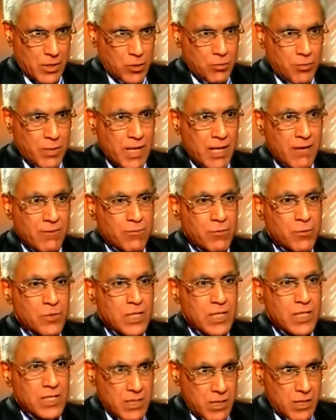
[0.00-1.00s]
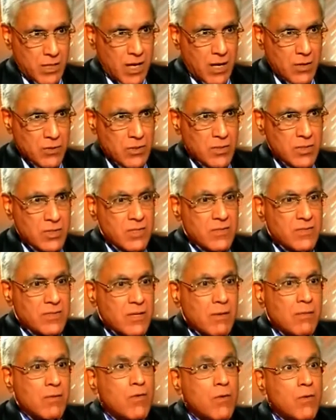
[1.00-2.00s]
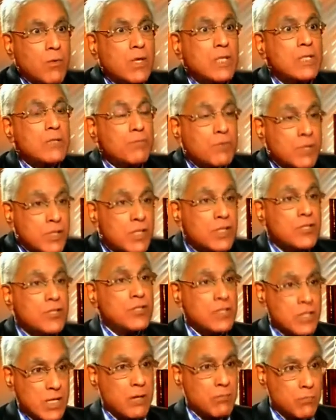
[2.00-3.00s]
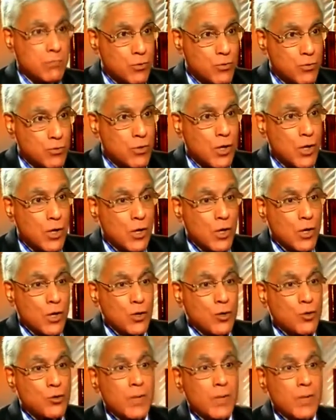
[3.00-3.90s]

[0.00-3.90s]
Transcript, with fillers: You may have to test in thousands. If some of the worst predictions come true, yes, yes.